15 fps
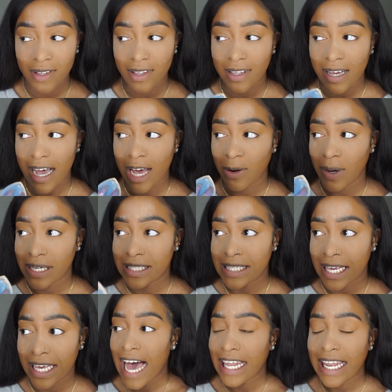how do I
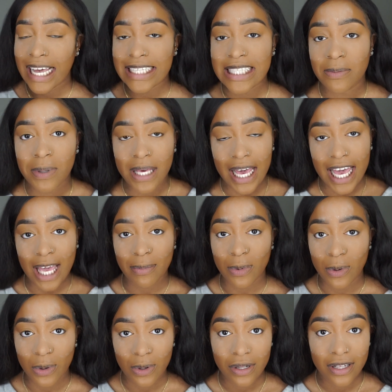say it? I like to be
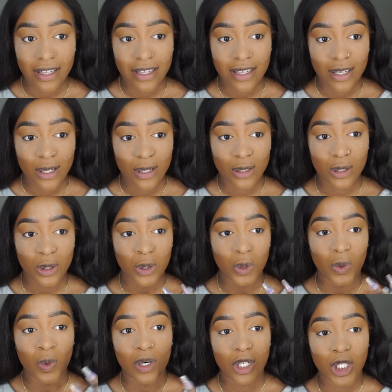able
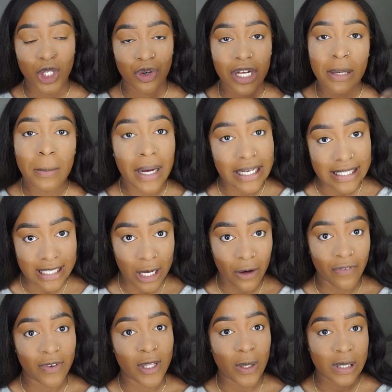to treat
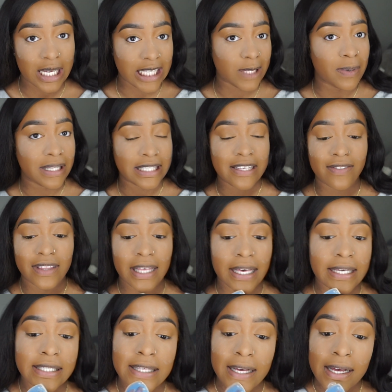myself those expensive
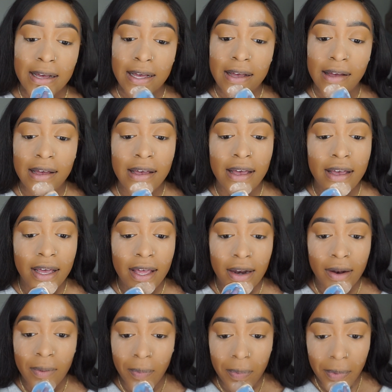things.
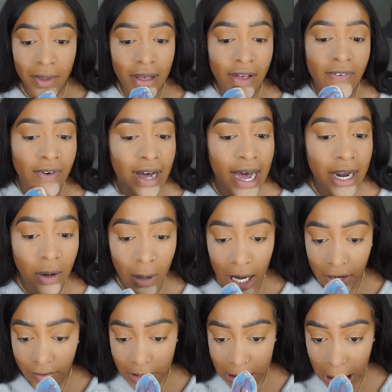And if I don't
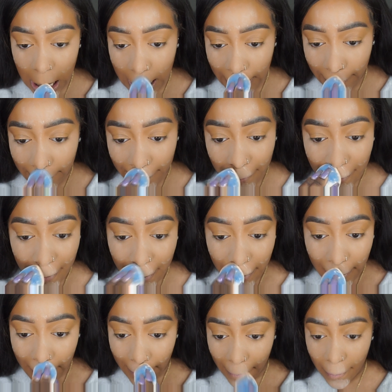have a job
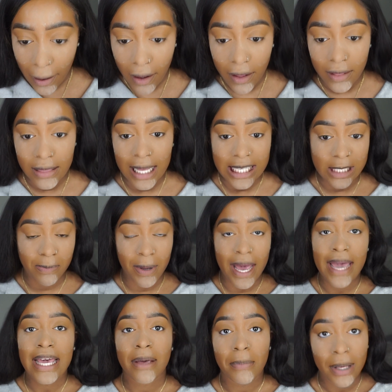that's
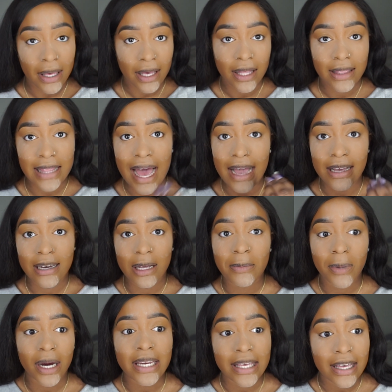paying me that good
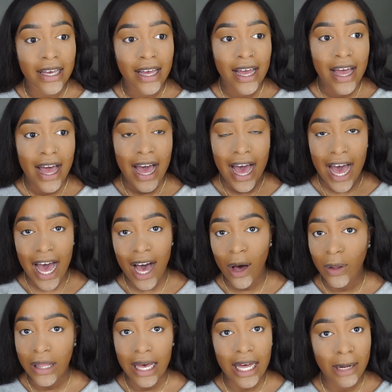money,
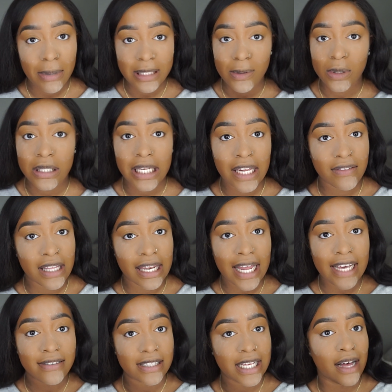how the hell am I supposed to live the
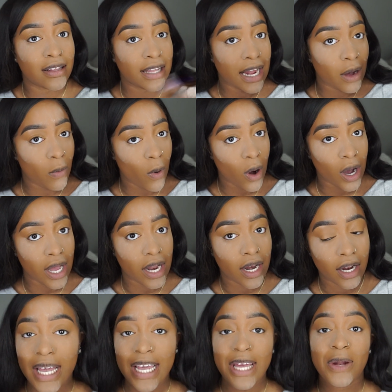lifestyle that I want?
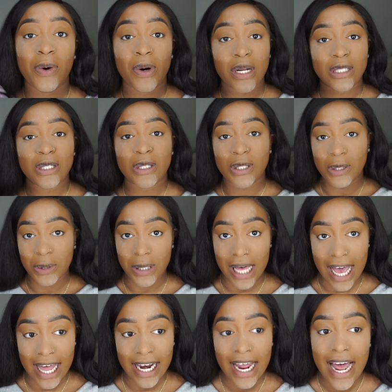In order to do
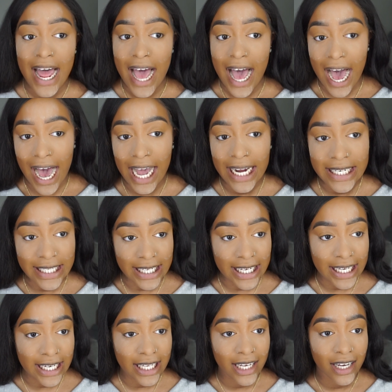that, I
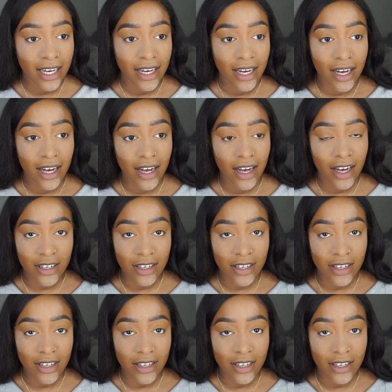need a